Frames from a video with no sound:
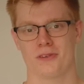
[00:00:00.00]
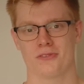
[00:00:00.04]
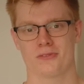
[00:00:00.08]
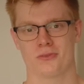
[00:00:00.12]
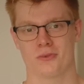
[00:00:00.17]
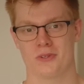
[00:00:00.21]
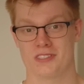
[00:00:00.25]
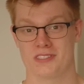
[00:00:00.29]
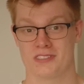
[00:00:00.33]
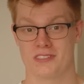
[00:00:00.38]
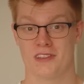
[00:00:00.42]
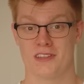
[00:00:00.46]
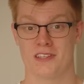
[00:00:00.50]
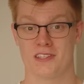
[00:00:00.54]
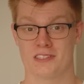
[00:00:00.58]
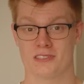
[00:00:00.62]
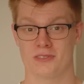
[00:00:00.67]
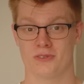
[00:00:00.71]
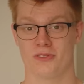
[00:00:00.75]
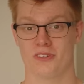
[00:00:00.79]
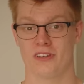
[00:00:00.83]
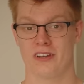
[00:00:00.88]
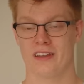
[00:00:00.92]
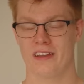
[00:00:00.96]
of twists to this
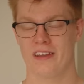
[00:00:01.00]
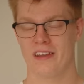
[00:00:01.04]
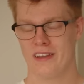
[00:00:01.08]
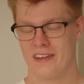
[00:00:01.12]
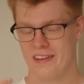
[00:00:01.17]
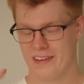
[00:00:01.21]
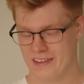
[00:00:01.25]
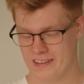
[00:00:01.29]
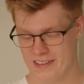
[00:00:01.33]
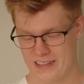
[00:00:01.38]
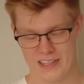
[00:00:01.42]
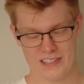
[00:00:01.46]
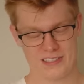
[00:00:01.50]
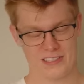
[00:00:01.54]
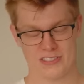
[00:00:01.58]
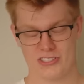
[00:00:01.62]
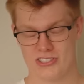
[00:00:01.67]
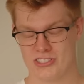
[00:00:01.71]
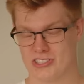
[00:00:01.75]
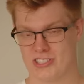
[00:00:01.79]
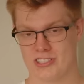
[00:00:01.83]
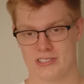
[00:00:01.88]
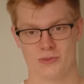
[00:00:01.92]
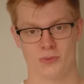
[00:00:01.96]
story Guys, it
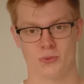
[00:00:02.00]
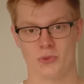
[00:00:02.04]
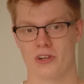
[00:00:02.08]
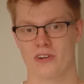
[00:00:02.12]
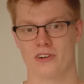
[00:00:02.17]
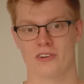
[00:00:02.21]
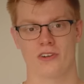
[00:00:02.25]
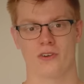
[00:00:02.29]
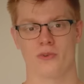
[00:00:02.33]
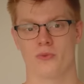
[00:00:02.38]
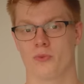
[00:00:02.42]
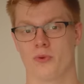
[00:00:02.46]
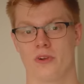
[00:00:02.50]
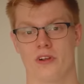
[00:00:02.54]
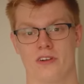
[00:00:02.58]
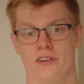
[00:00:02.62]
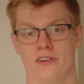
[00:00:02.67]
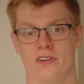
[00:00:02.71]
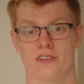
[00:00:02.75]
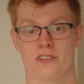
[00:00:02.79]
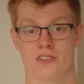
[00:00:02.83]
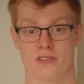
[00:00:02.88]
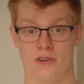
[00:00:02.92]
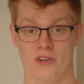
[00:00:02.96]
just gets weirder and
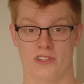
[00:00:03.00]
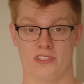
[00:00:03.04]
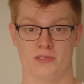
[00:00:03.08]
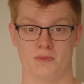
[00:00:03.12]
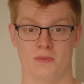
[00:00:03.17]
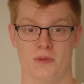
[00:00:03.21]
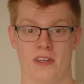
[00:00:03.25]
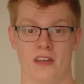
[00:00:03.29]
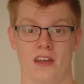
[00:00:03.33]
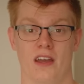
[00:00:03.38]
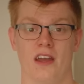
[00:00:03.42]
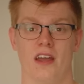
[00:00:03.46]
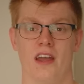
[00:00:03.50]
weirder, trust me.